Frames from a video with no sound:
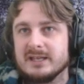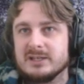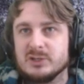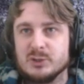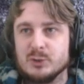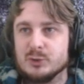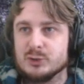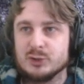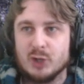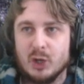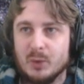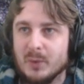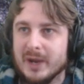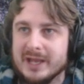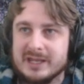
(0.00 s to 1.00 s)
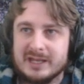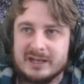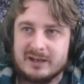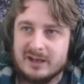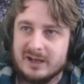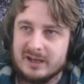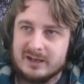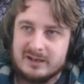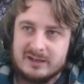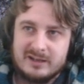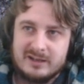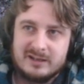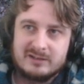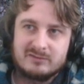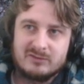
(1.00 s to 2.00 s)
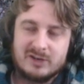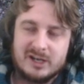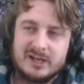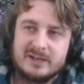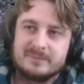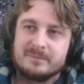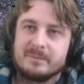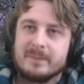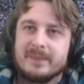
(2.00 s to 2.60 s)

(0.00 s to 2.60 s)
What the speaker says: you do not wake at night, right?